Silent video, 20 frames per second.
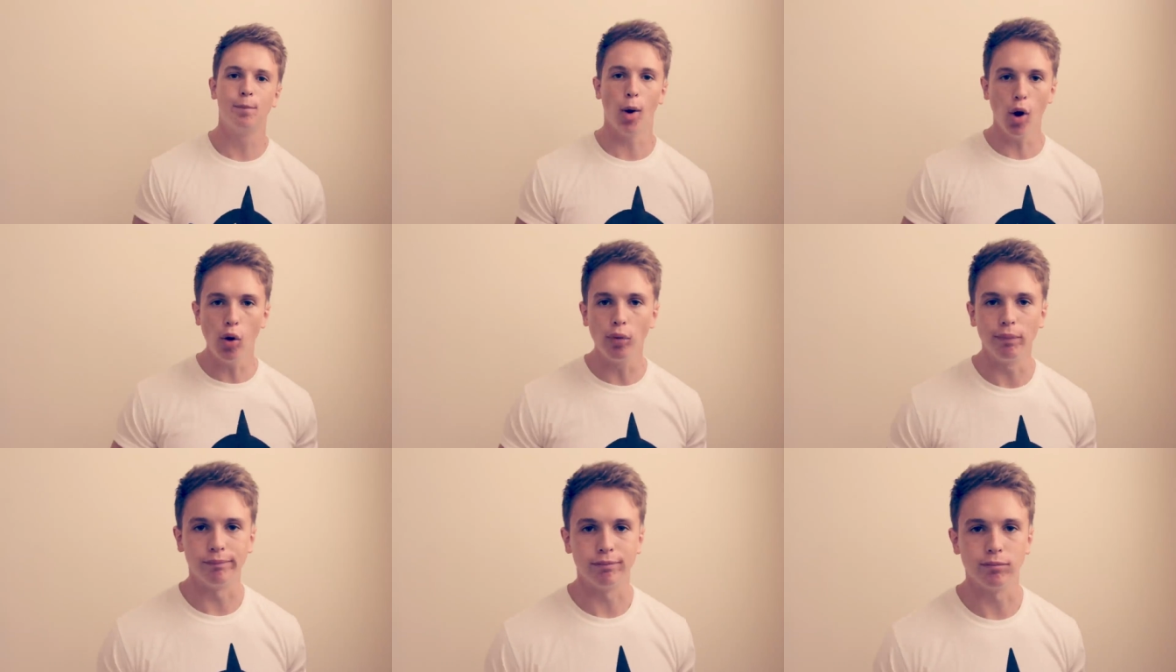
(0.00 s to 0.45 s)

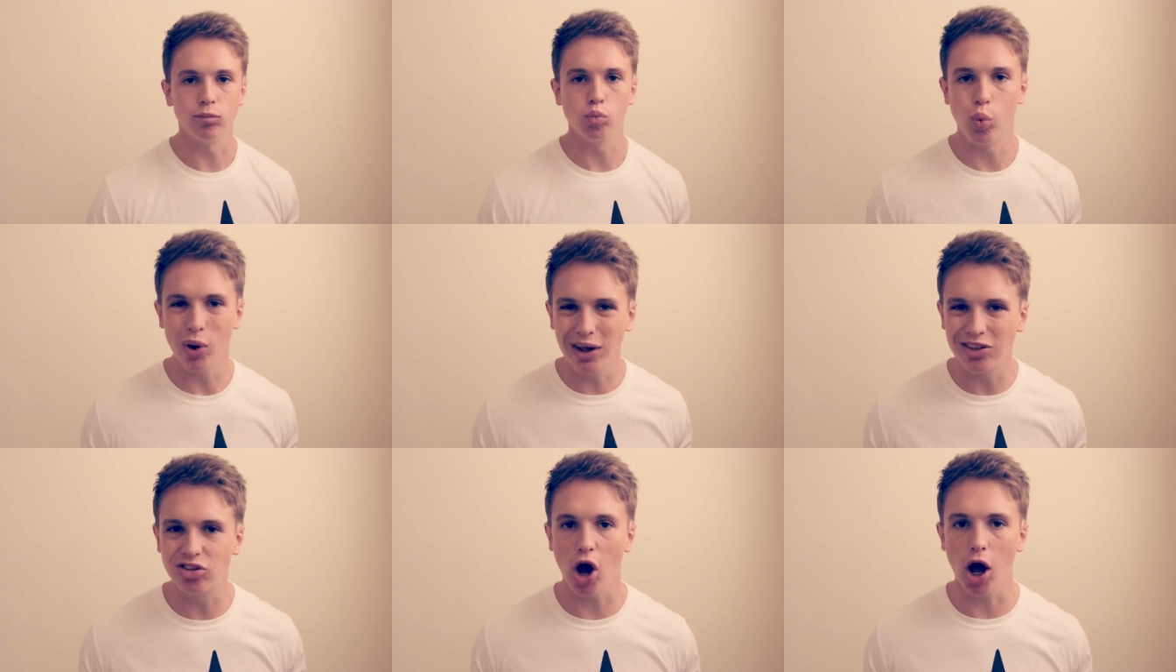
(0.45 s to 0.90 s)
boom,
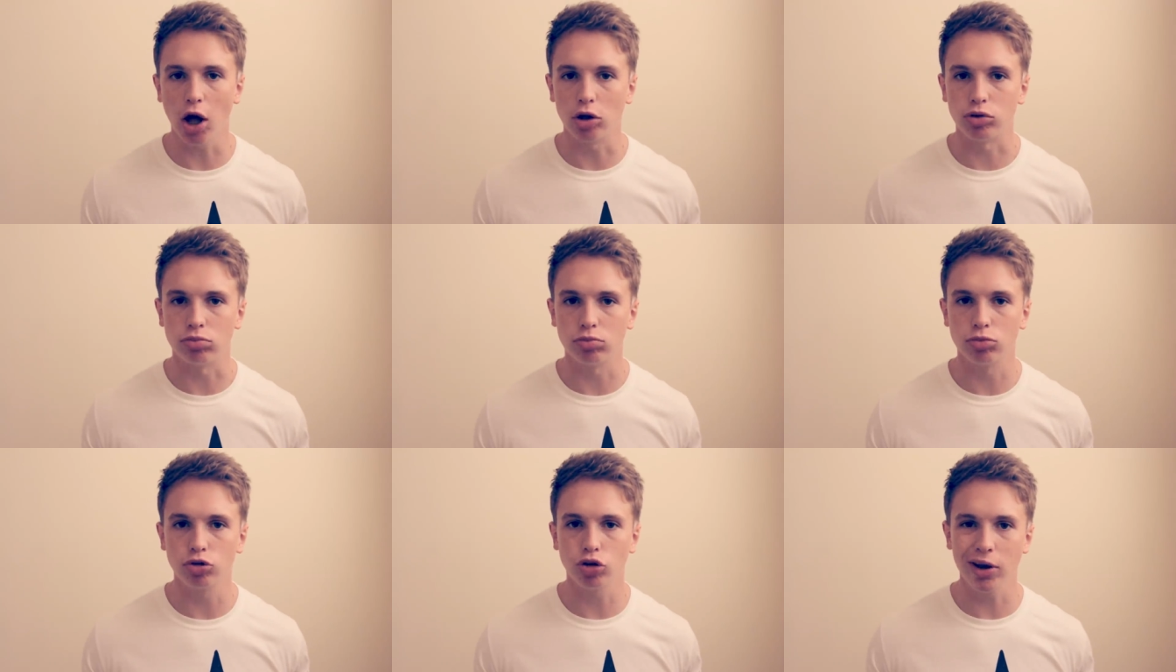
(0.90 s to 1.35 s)
we're
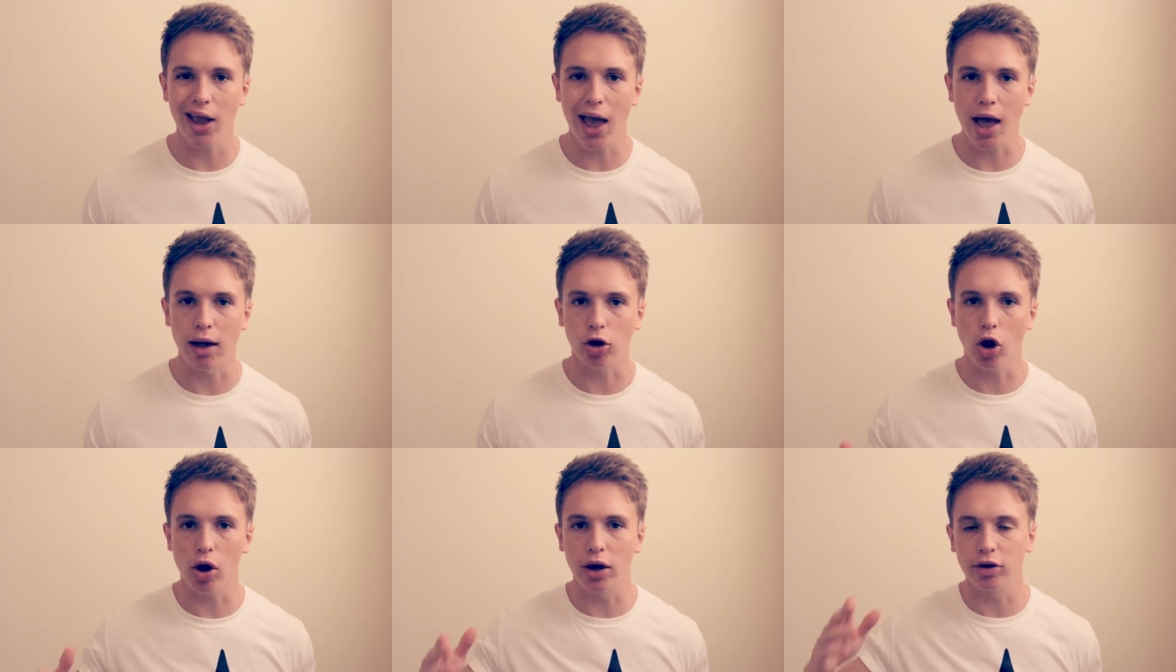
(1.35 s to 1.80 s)
done. So
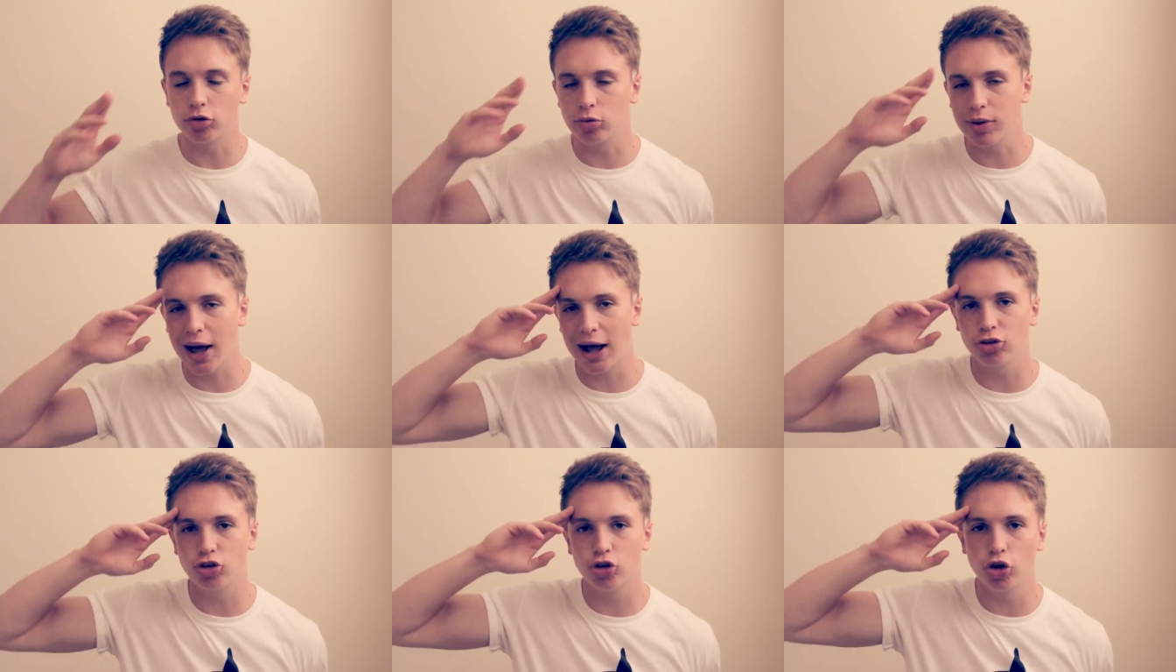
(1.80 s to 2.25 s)
yeah, guys,
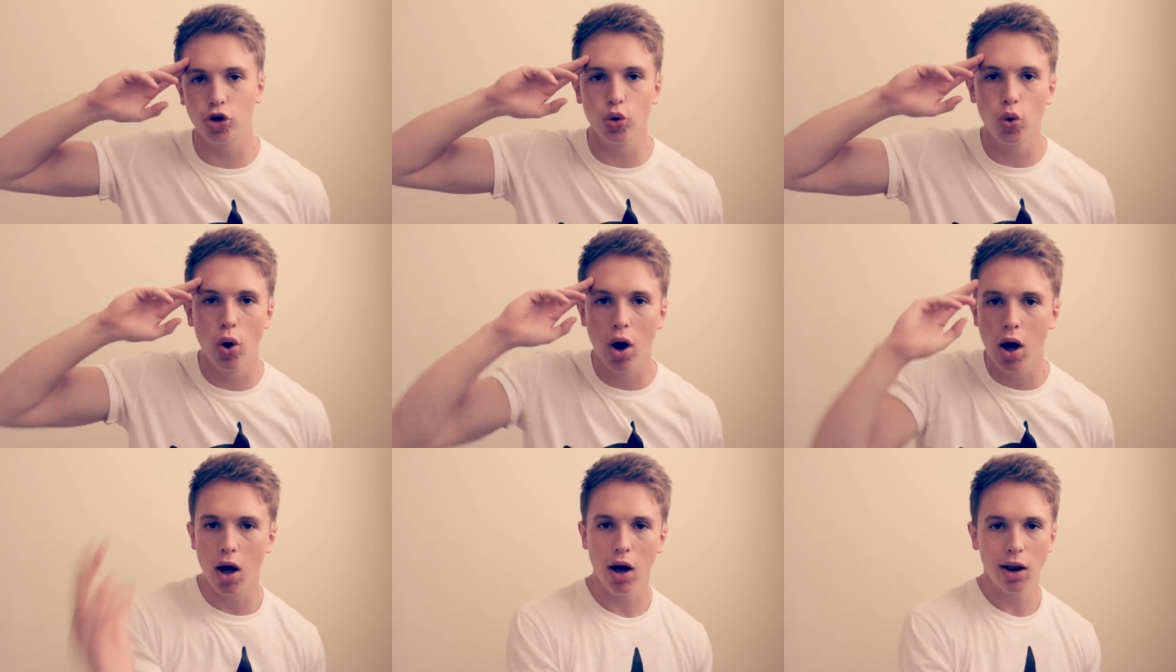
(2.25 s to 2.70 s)
catch
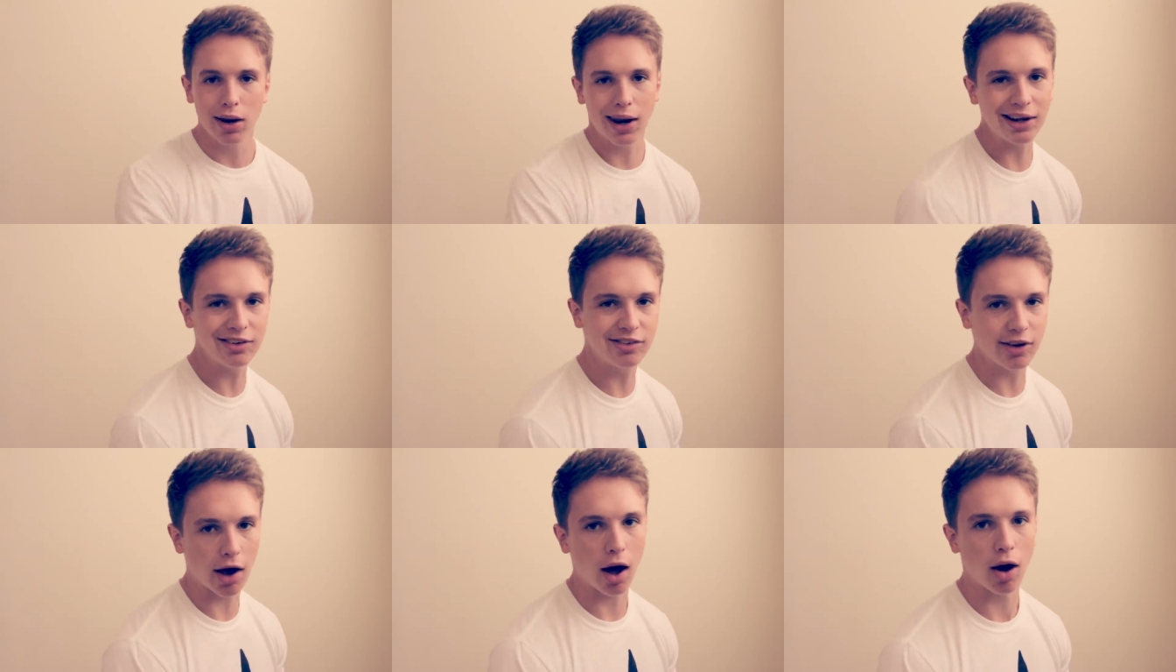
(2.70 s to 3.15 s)
you
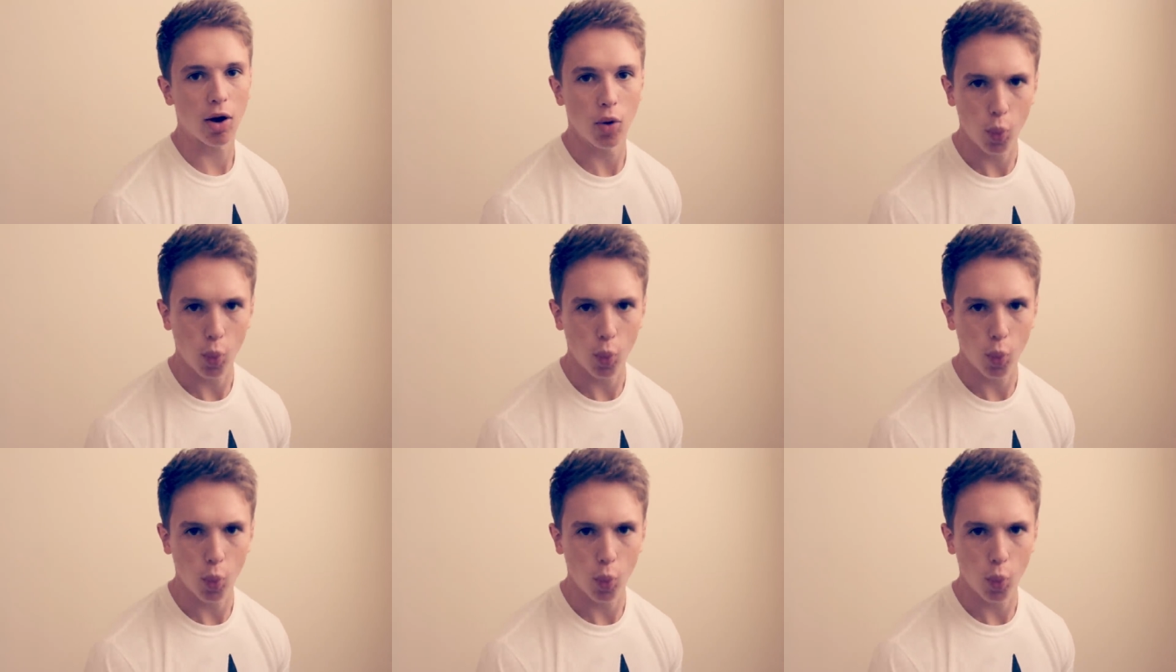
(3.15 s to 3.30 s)
later.